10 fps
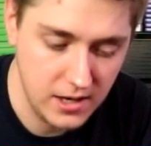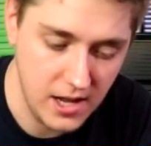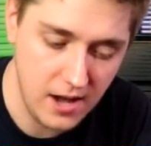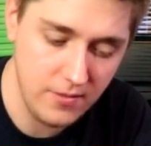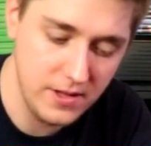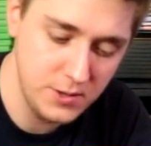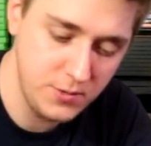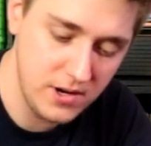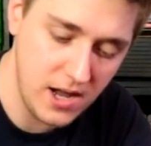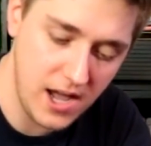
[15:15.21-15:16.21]
Now, this
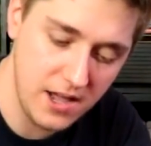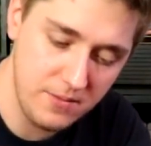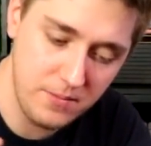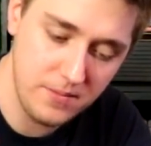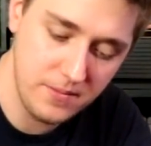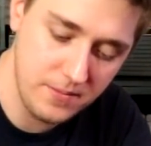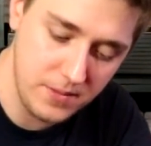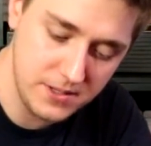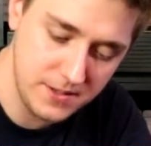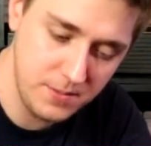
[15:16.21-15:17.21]
one, I
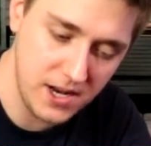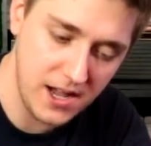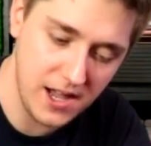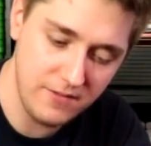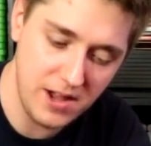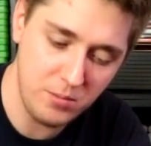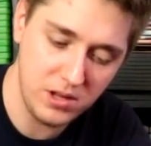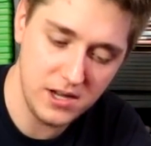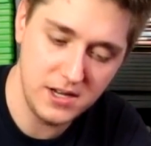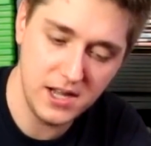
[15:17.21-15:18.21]
must admit, I have not
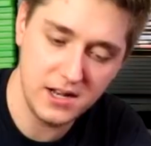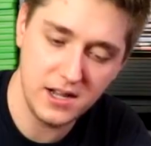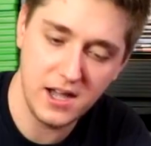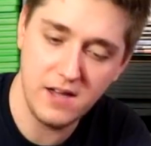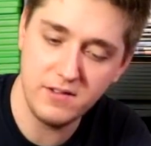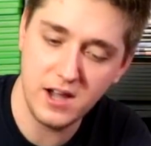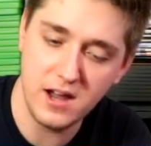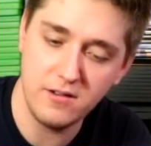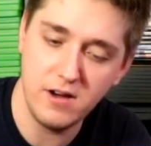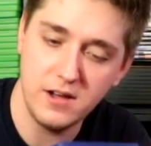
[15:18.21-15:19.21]
played yet. I haven't
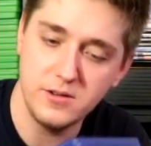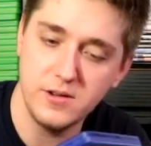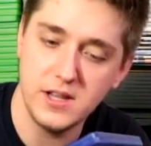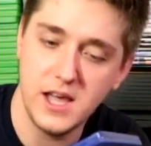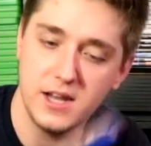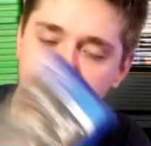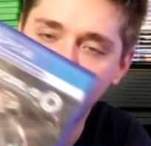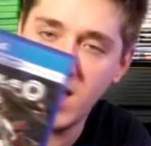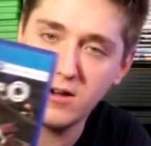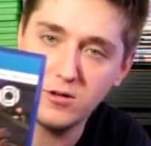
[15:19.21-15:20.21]
gotten around to it, and that is
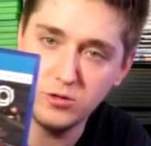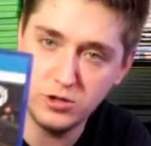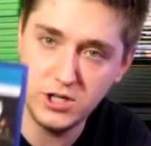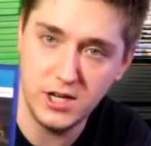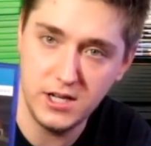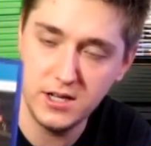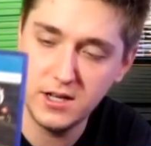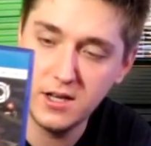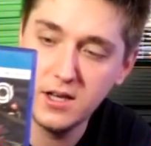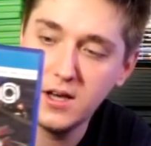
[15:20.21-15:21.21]
Radical G.
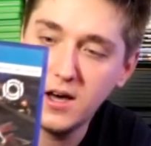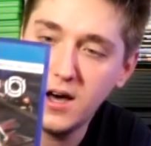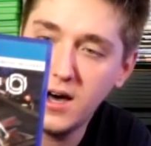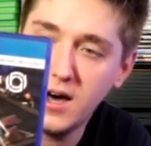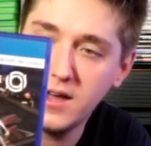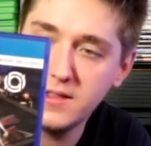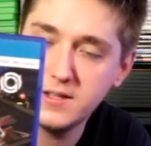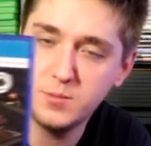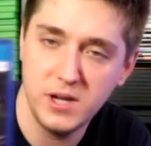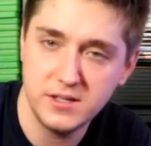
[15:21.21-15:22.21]

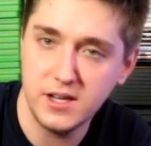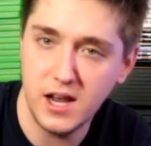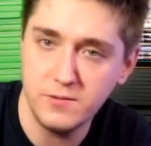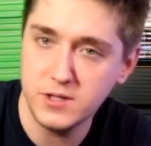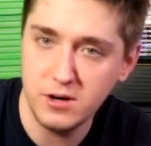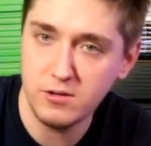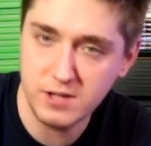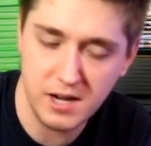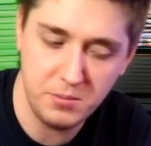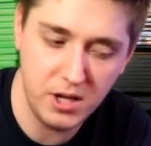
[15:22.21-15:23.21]
This is basically an F-Zero
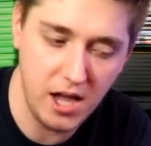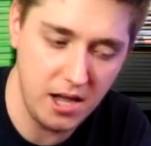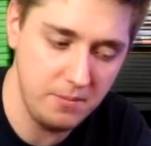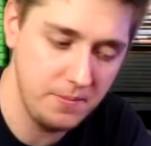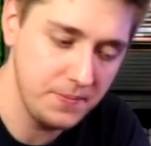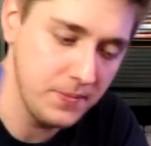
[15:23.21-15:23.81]
type of game.